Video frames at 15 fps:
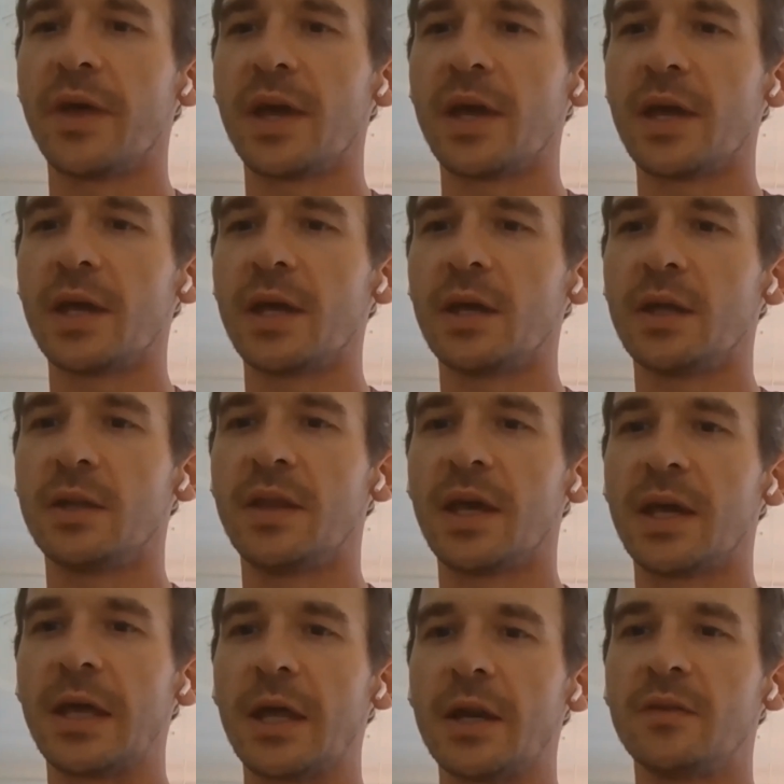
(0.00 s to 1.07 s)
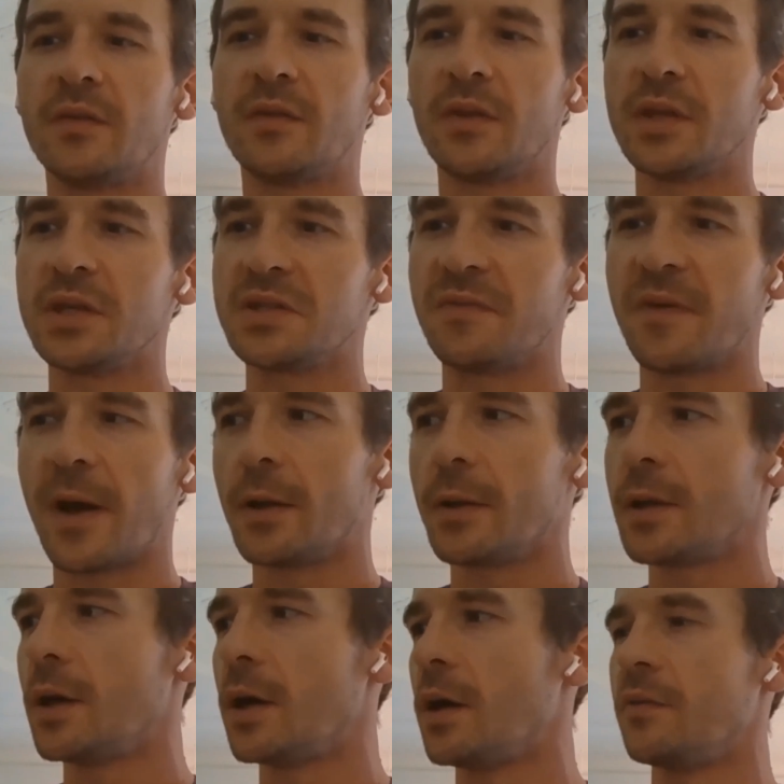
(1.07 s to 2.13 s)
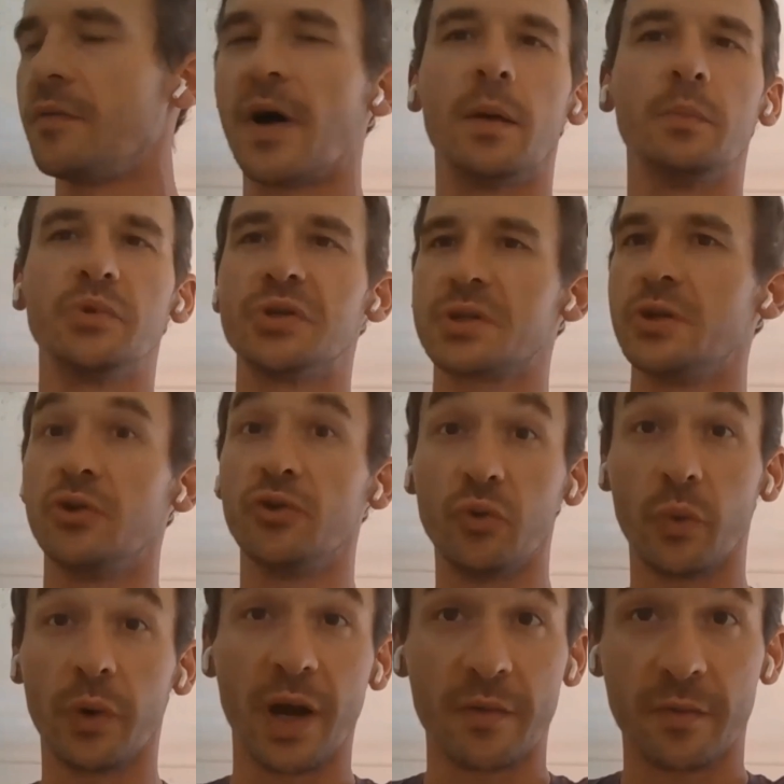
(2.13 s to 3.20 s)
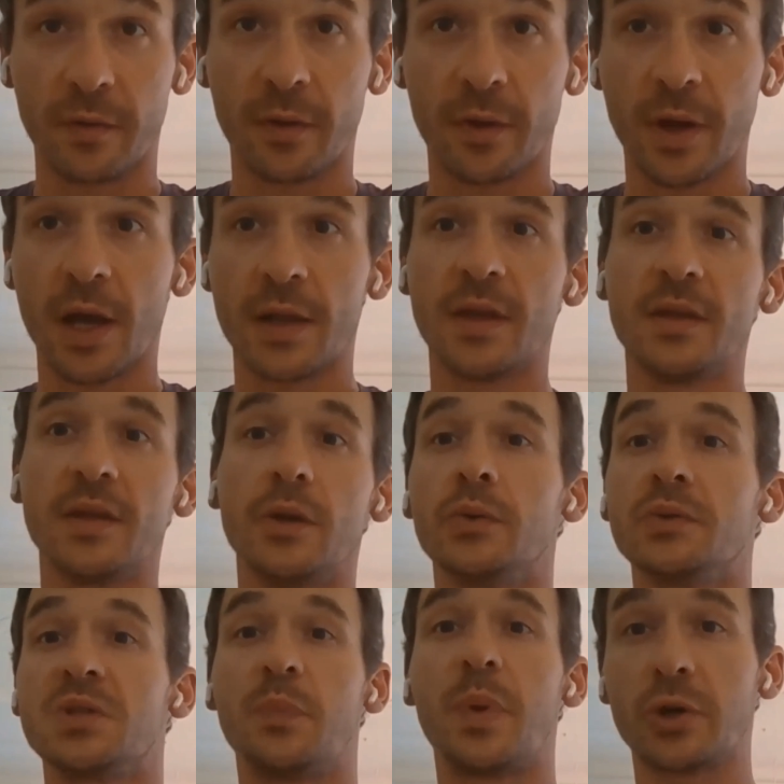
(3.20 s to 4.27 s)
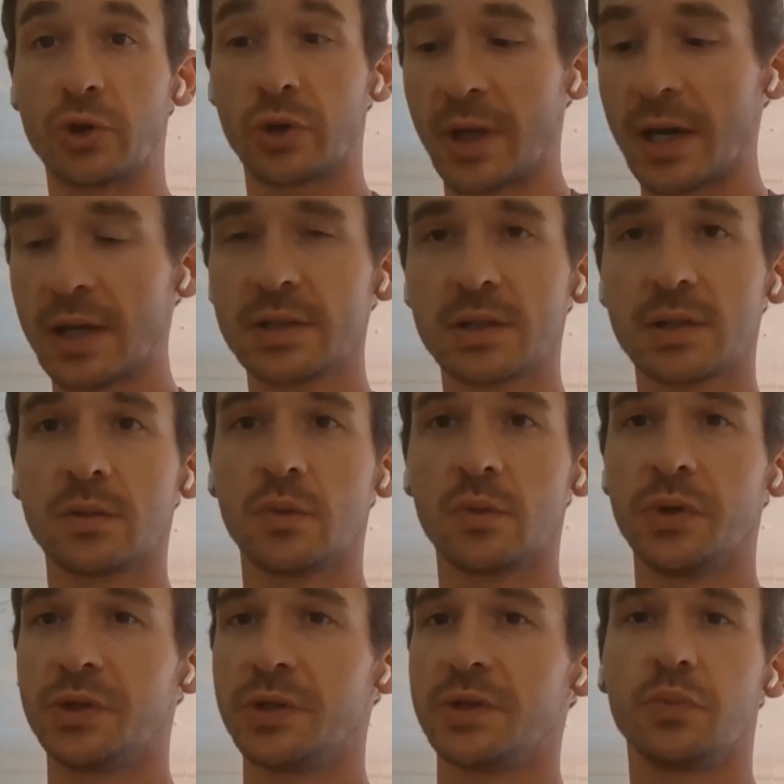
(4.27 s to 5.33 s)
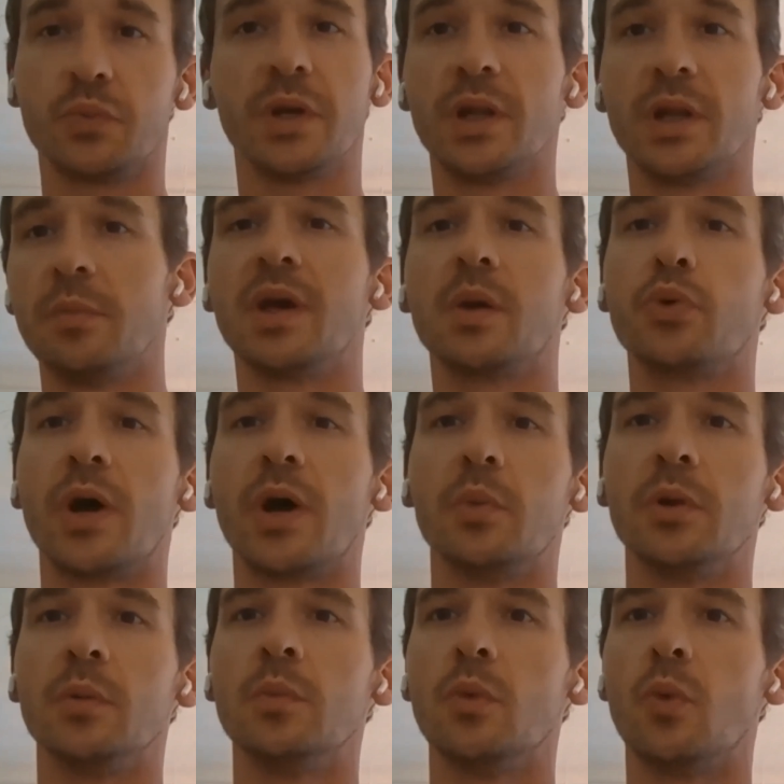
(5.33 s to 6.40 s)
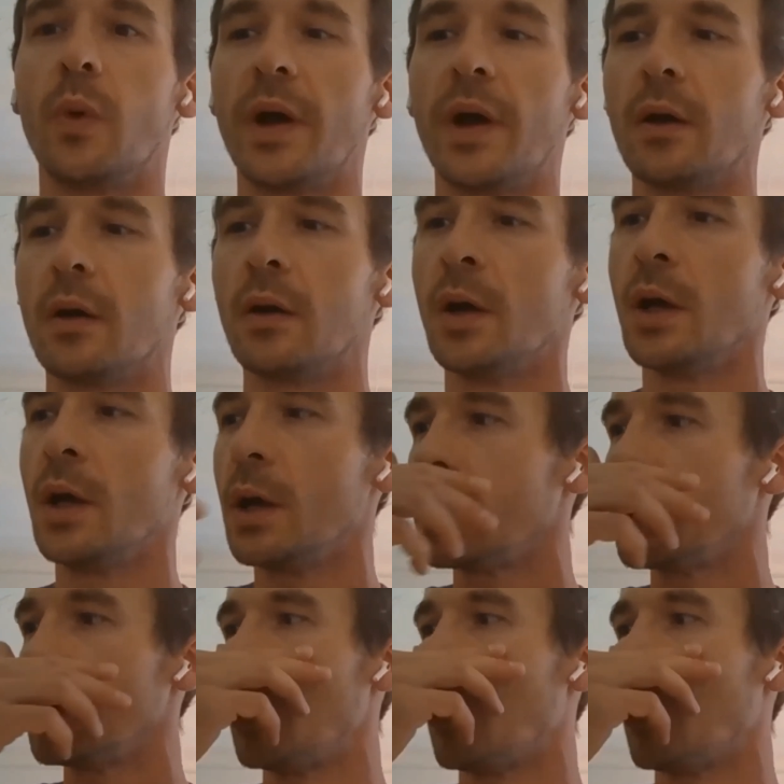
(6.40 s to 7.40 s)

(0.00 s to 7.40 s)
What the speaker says: they get into this valley of, I'm just going to do whatever, and then they don't specialize, which is a really big problem, where